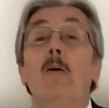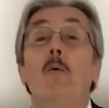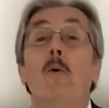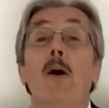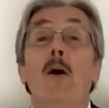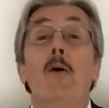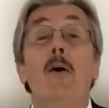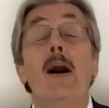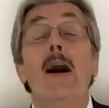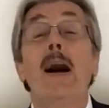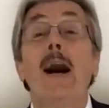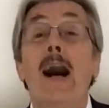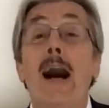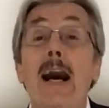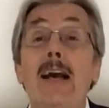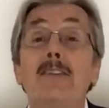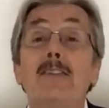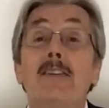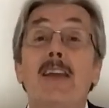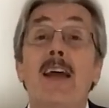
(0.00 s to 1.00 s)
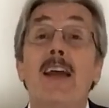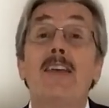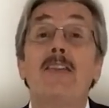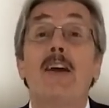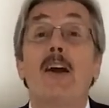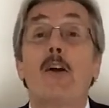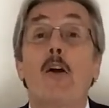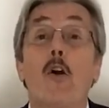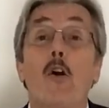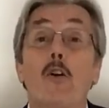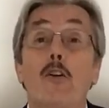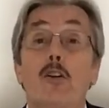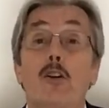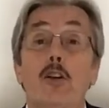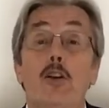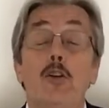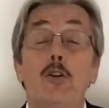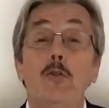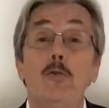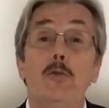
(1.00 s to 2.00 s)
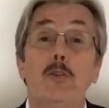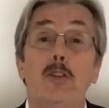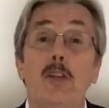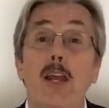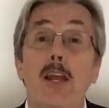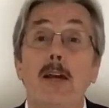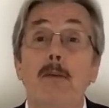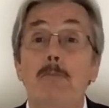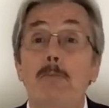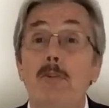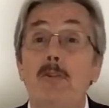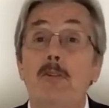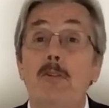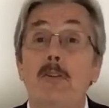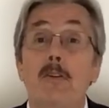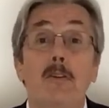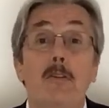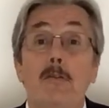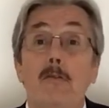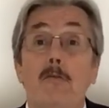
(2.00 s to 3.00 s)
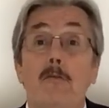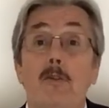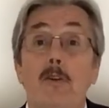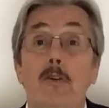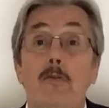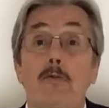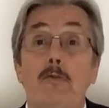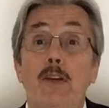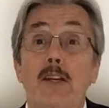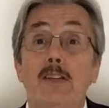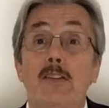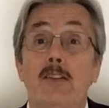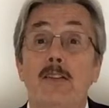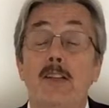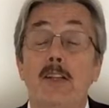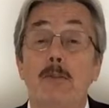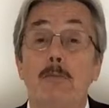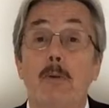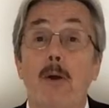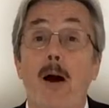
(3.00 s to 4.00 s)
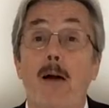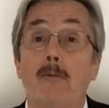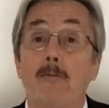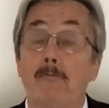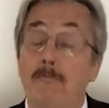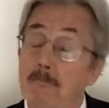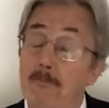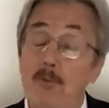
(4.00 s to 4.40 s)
Well, I say there are 2 steps to fixing this problem.